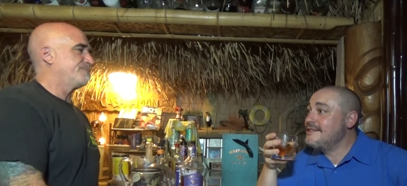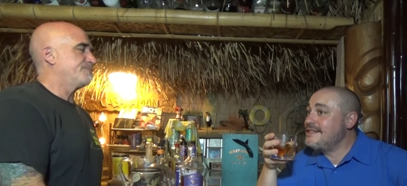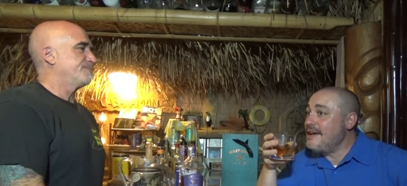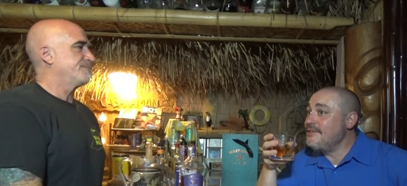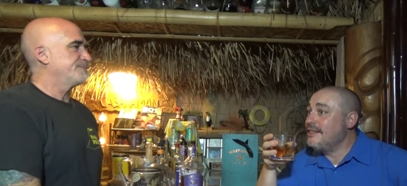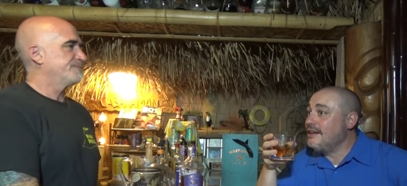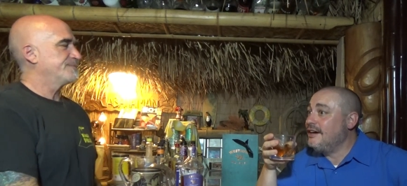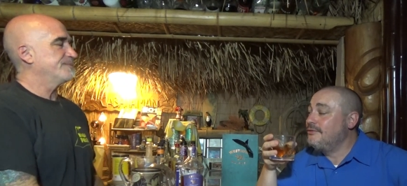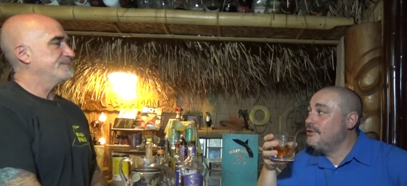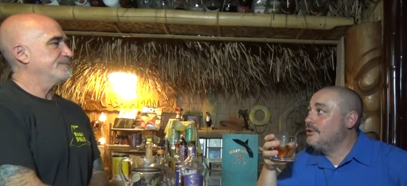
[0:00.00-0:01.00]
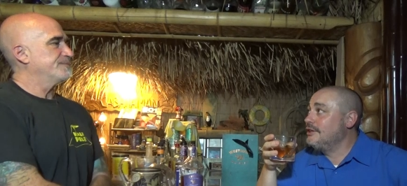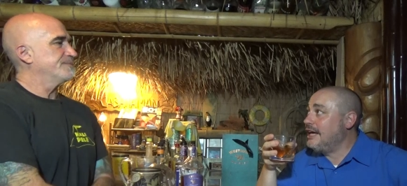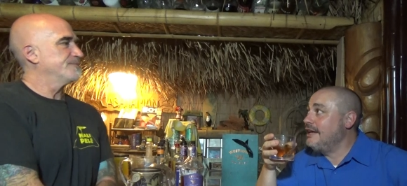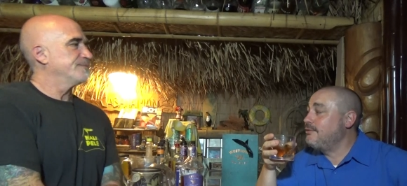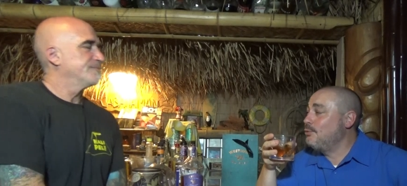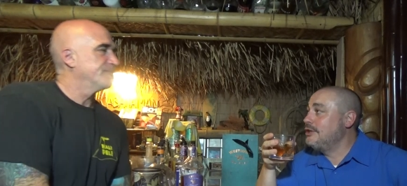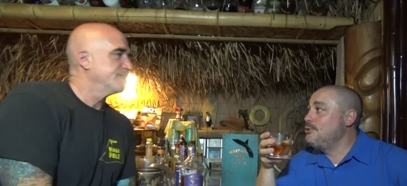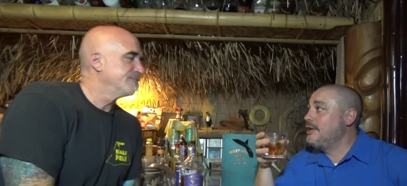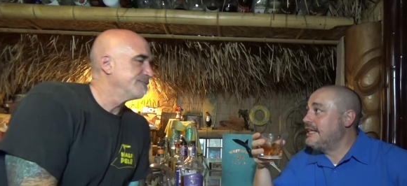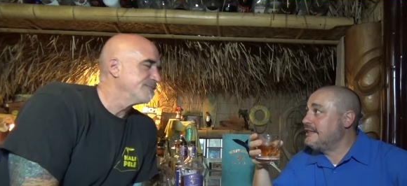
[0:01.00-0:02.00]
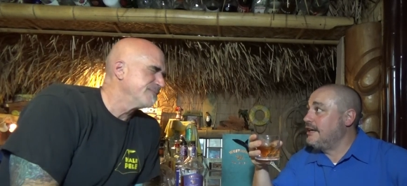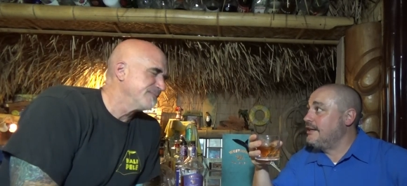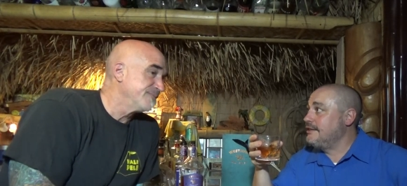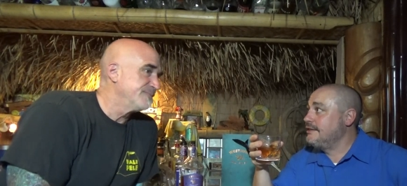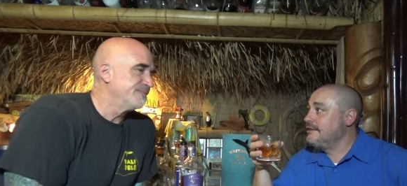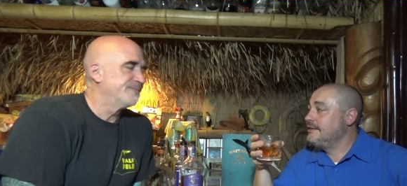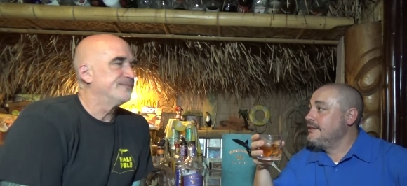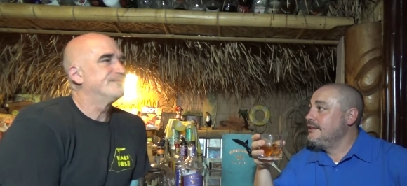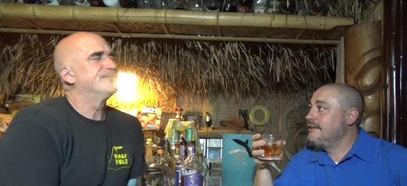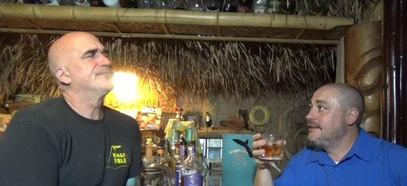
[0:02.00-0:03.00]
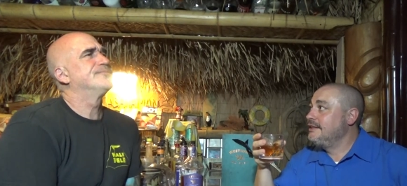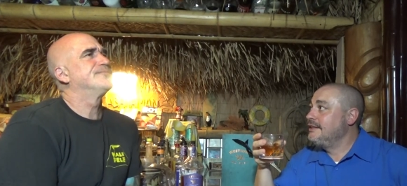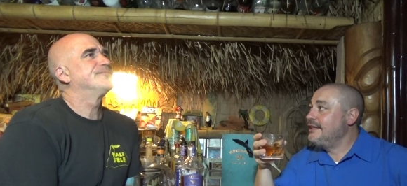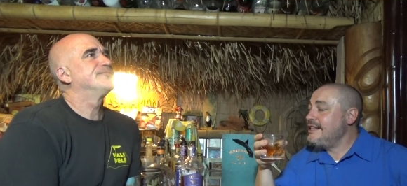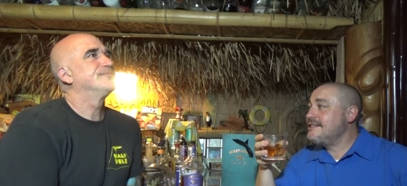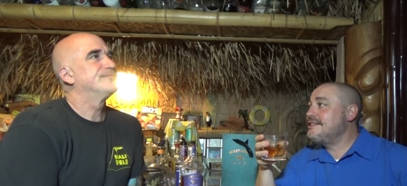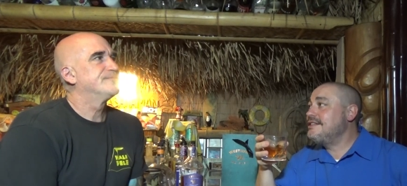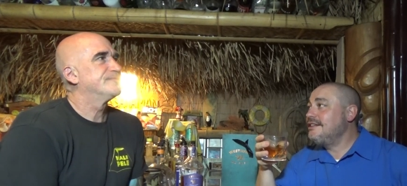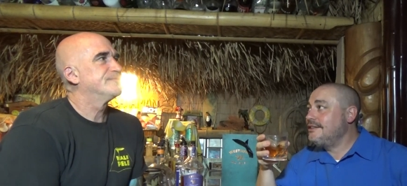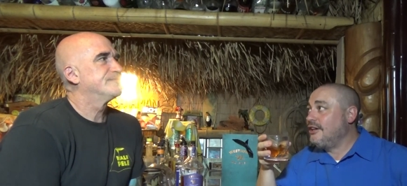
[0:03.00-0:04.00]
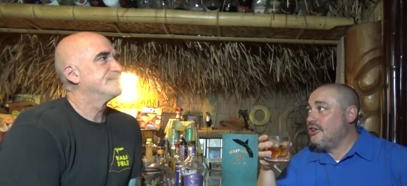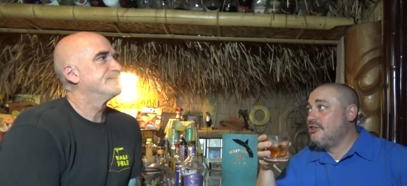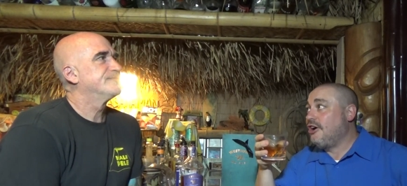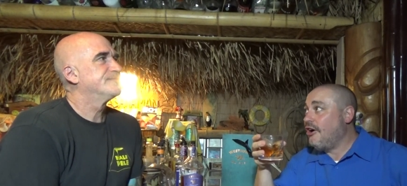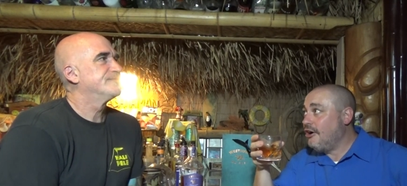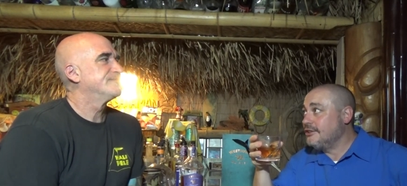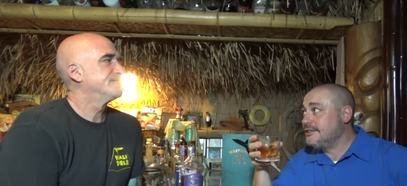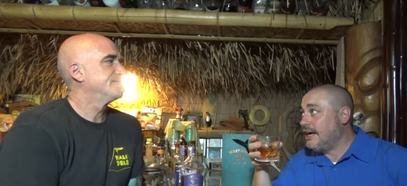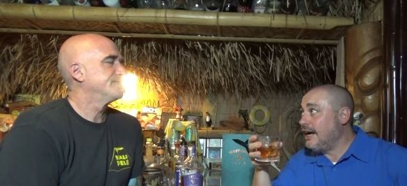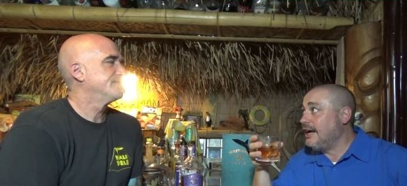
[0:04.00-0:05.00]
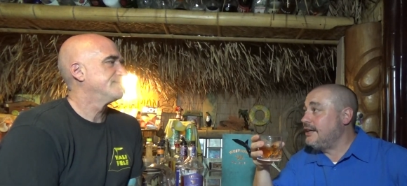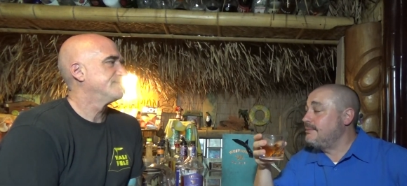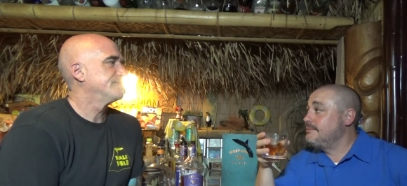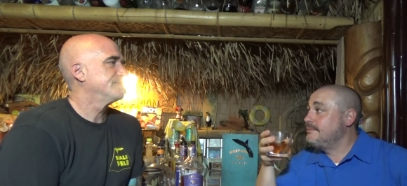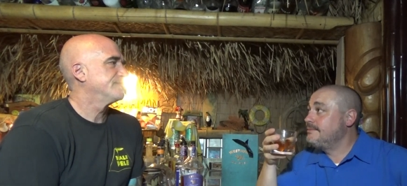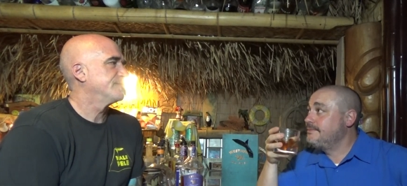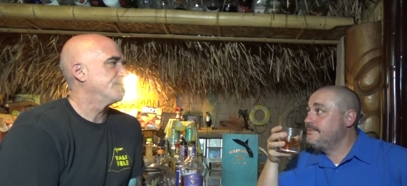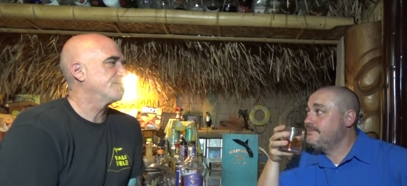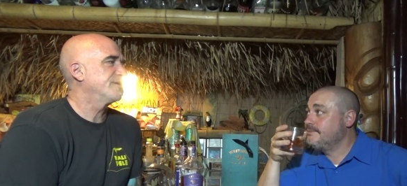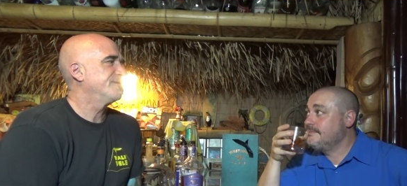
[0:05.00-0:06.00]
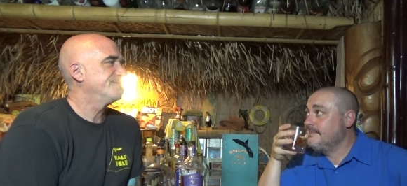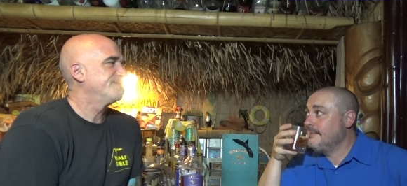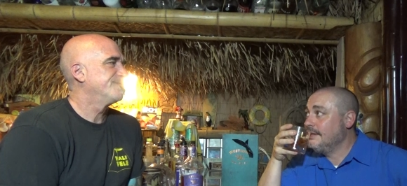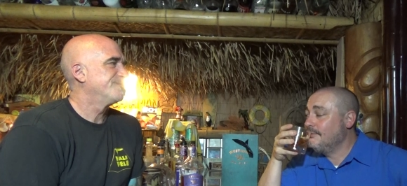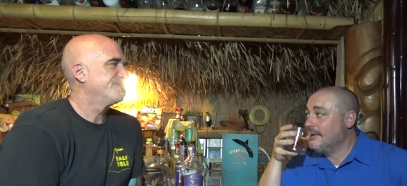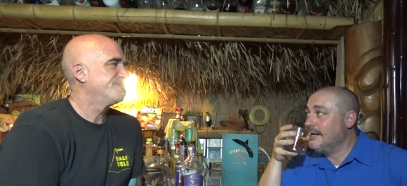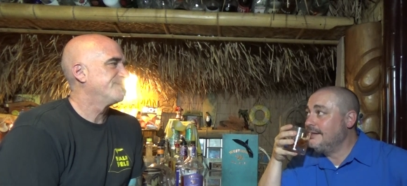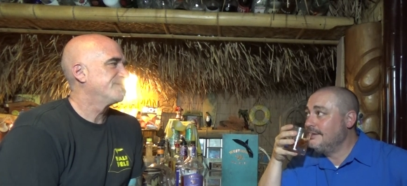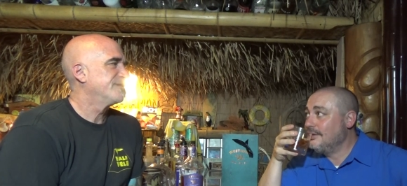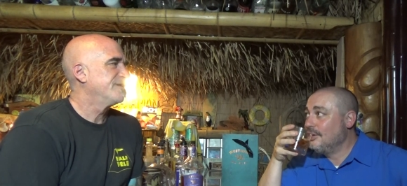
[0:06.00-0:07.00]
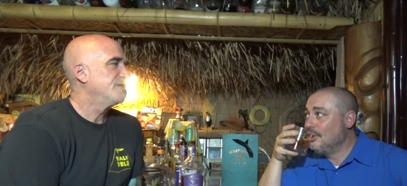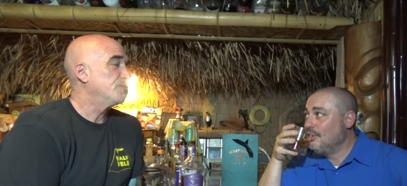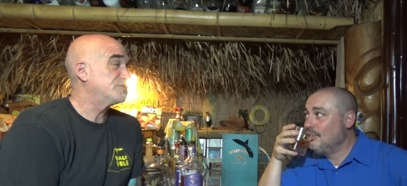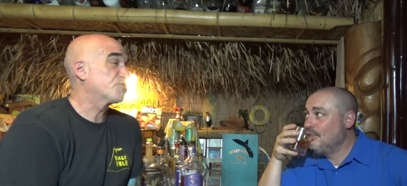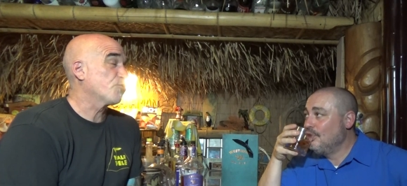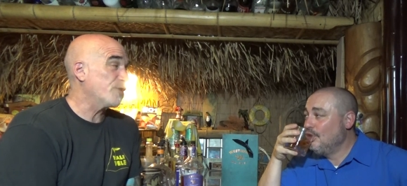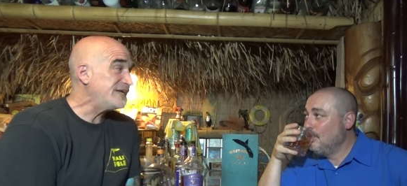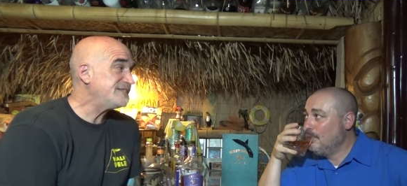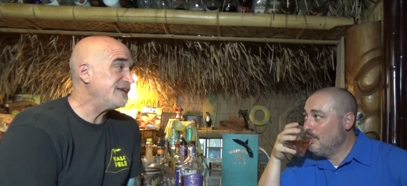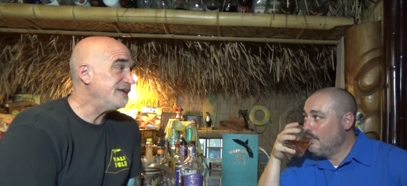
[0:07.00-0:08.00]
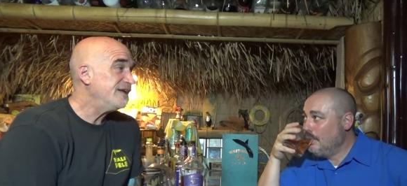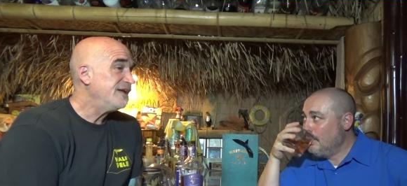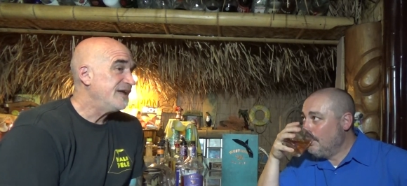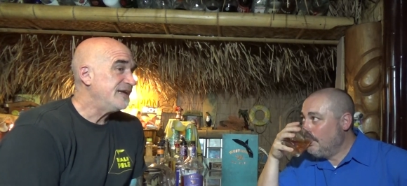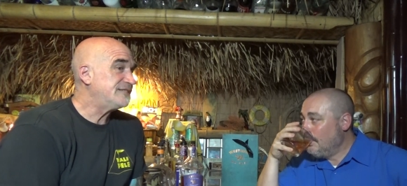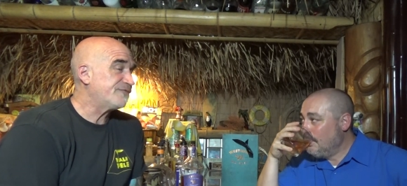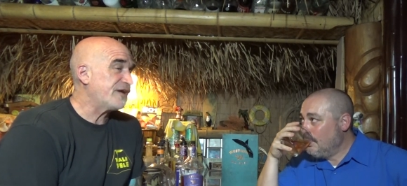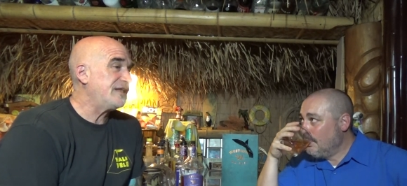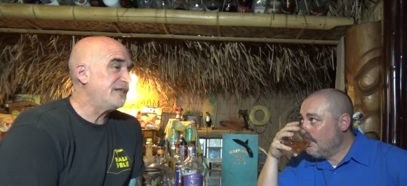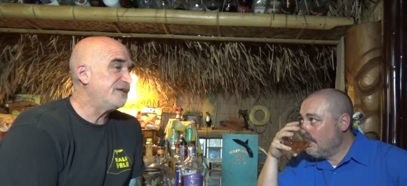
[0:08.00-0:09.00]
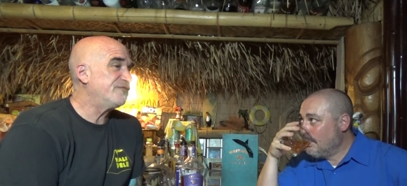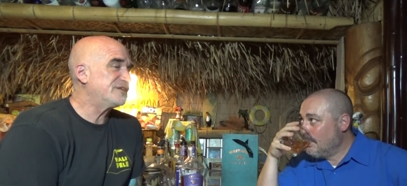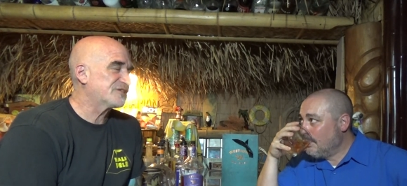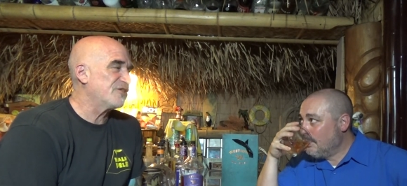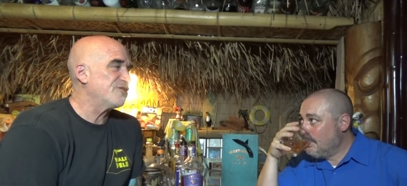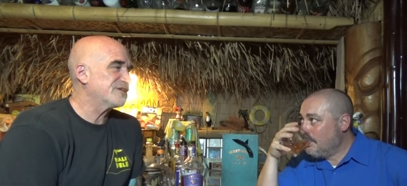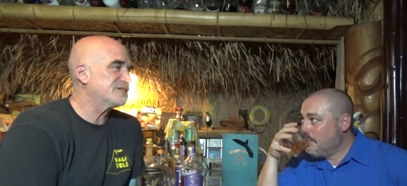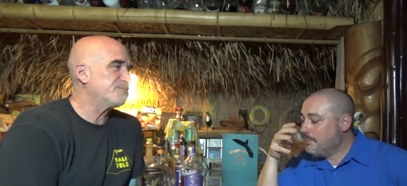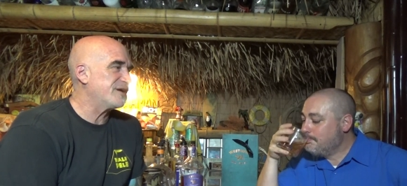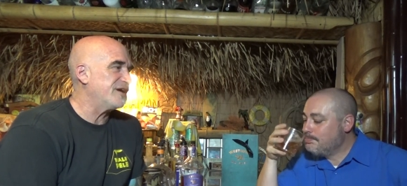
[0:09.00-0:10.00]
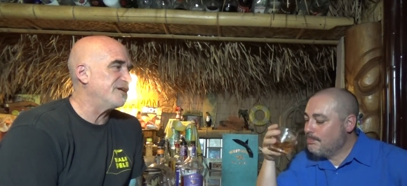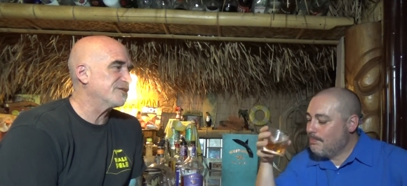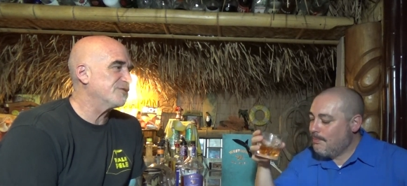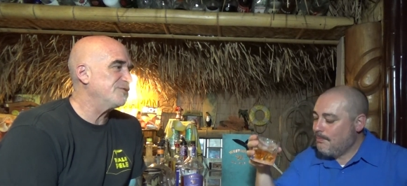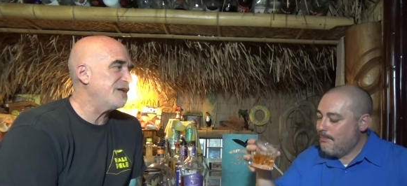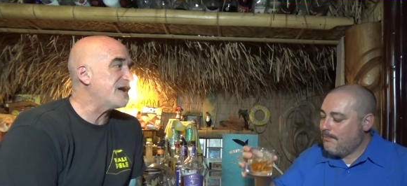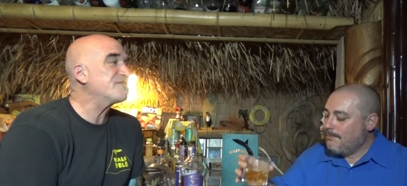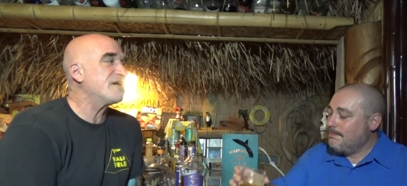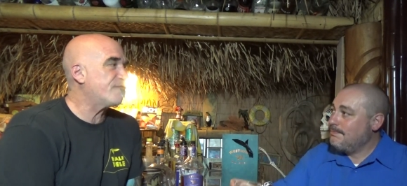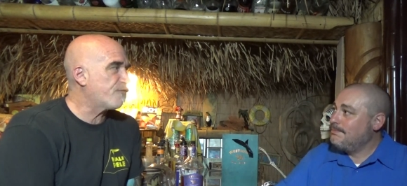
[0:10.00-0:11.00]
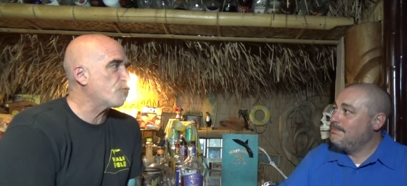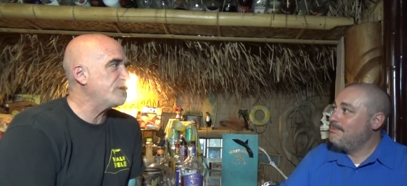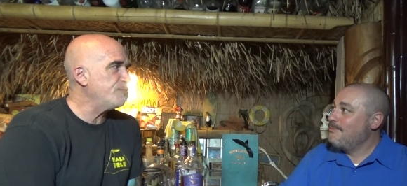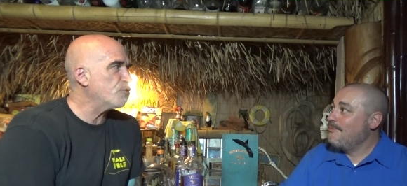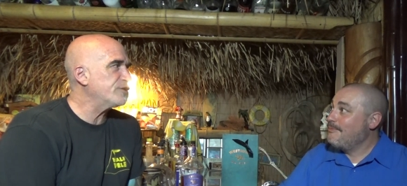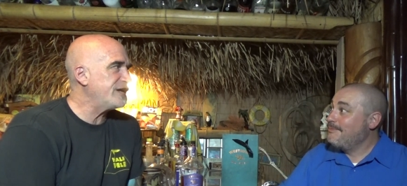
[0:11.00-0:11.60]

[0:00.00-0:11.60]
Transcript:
Speaker 1: seventh of your life when you get there. That's still a long time.
Speaker 2: Okay. Right? What's crazy is if I live as long as my uncle, I've got 40 more